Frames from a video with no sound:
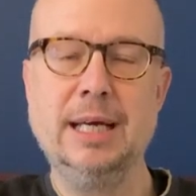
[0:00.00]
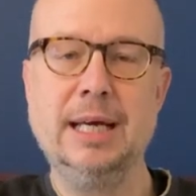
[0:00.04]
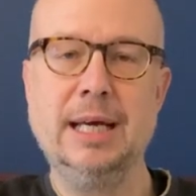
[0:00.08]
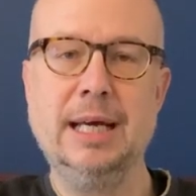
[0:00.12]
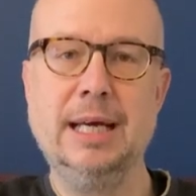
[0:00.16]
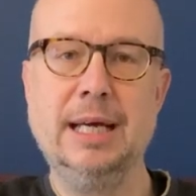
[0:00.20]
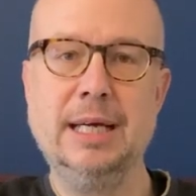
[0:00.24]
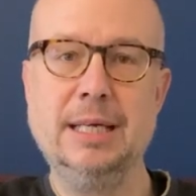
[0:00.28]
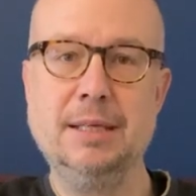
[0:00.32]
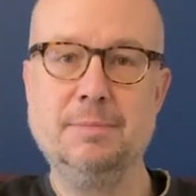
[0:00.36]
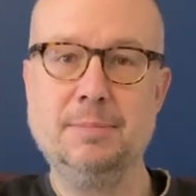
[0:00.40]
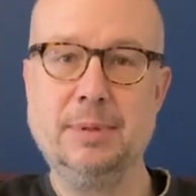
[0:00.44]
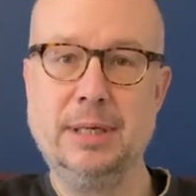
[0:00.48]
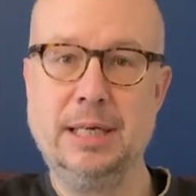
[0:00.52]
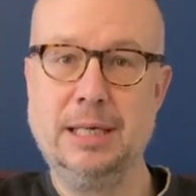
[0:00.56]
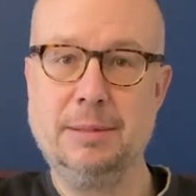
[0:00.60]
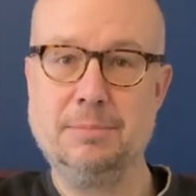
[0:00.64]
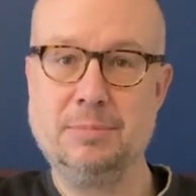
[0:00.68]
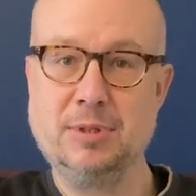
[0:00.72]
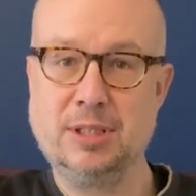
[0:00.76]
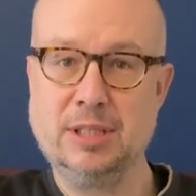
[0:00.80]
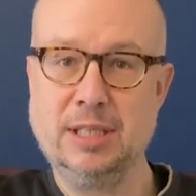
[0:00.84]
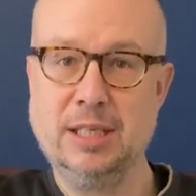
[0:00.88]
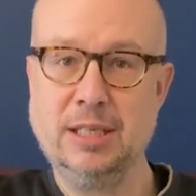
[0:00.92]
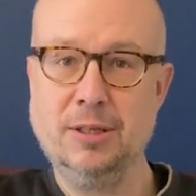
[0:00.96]
and
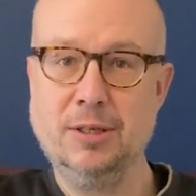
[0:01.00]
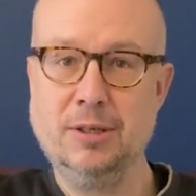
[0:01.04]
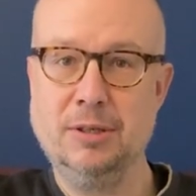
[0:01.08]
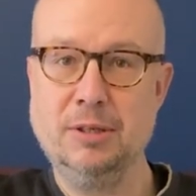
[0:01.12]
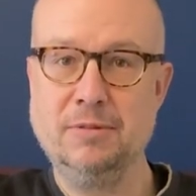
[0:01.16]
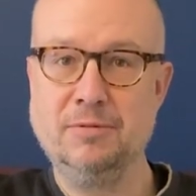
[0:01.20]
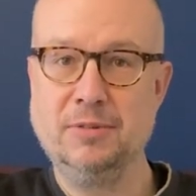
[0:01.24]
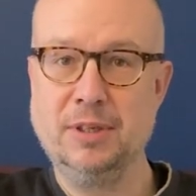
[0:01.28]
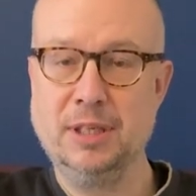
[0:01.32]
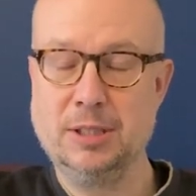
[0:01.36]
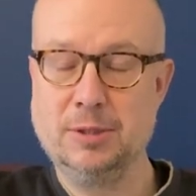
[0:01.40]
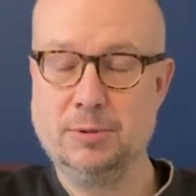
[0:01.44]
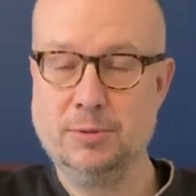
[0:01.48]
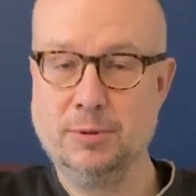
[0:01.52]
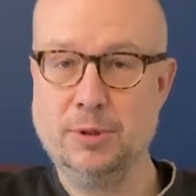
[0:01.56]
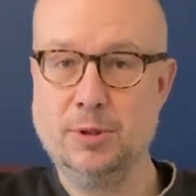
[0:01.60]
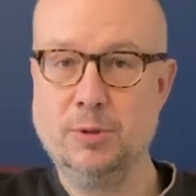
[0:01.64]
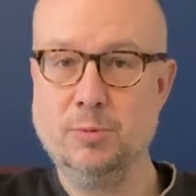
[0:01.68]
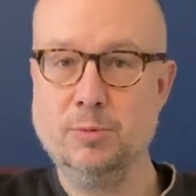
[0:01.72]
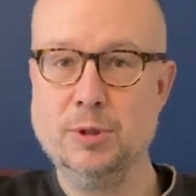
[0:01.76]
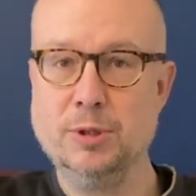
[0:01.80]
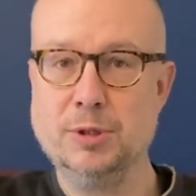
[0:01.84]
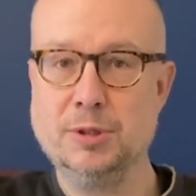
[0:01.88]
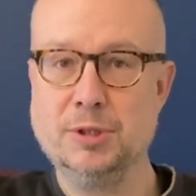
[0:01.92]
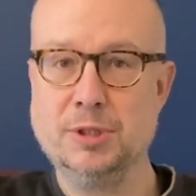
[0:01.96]
perhaps sell on, if that's what
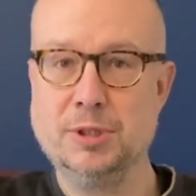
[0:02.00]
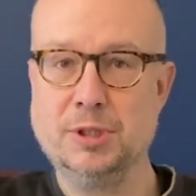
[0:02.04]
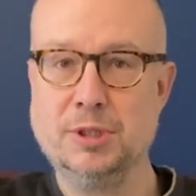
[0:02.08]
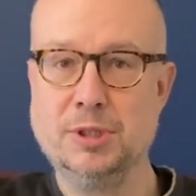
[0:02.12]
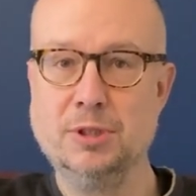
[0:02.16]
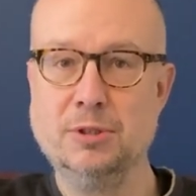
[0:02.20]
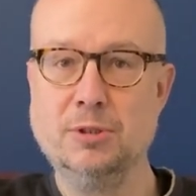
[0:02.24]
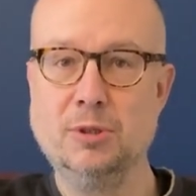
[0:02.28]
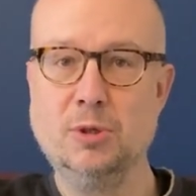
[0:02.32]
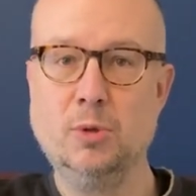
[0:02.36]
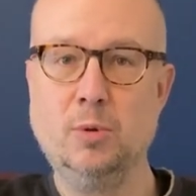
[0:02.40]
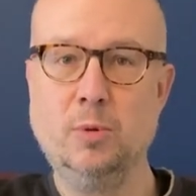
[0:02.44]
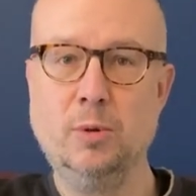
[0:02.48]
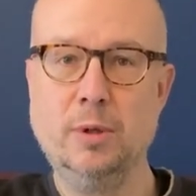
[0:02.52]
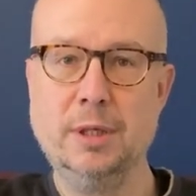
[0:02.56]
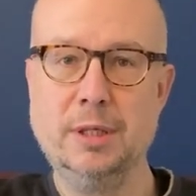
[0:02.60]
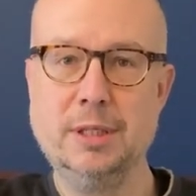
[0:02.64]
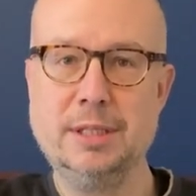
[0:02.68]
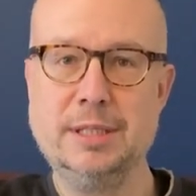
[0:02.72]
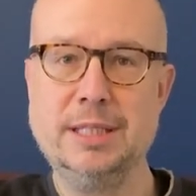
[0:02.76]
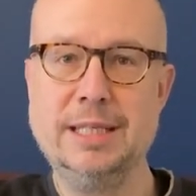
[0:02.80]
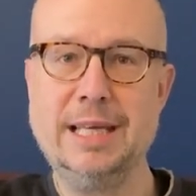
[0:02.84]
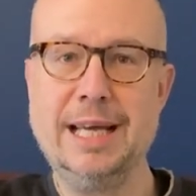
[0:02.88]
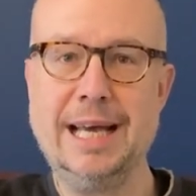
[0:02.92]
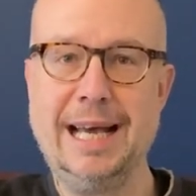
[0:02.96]
you want to do,
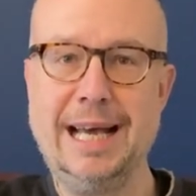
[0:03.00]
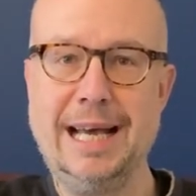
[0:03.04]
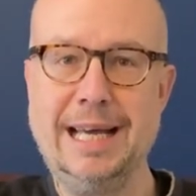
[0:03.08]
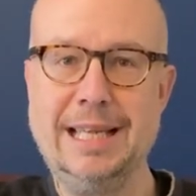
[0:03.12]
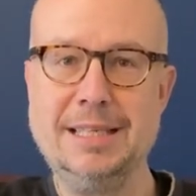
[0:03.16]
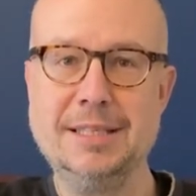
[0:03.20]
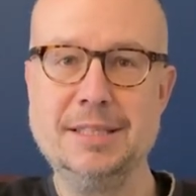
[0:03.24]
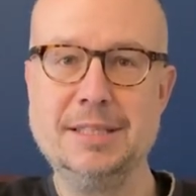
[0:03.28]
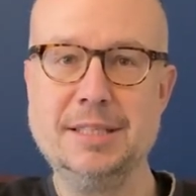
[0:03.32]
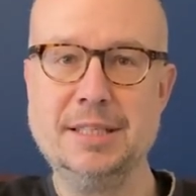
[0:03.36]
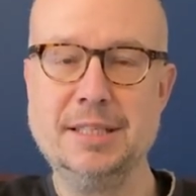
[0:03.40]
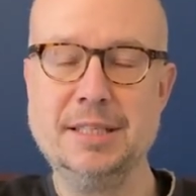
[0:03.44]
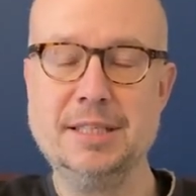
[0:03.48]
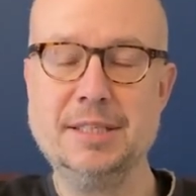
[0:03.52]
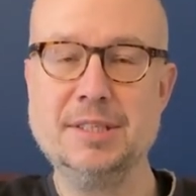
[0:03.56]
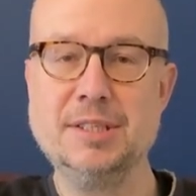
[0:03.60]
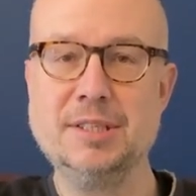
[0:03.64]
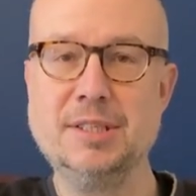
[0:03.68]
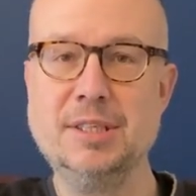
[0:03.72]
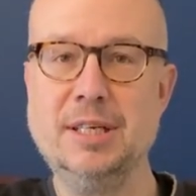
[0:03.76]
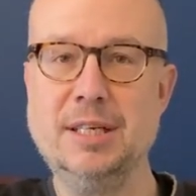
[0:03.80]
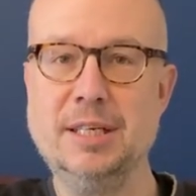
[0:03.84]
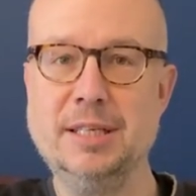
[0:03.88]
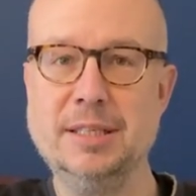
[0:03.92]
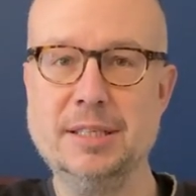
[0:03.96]
quality antique
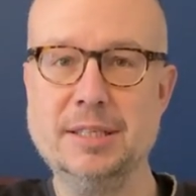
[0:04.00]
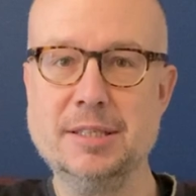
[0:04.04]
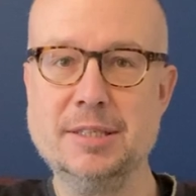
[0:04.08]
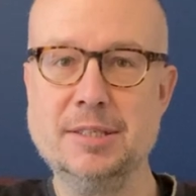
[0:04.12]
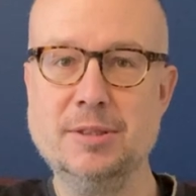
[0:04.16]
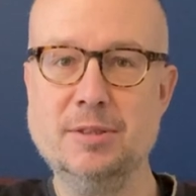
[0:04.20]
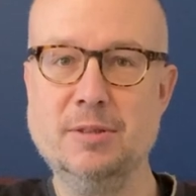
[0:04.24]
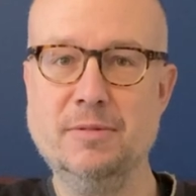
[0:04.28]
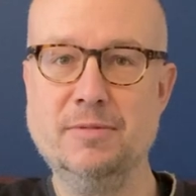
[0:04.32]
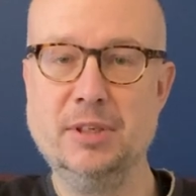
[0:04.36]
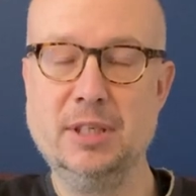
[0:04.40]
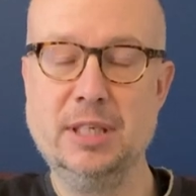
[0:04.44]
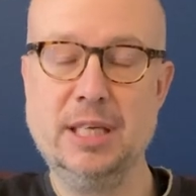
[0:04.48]
sterling silver.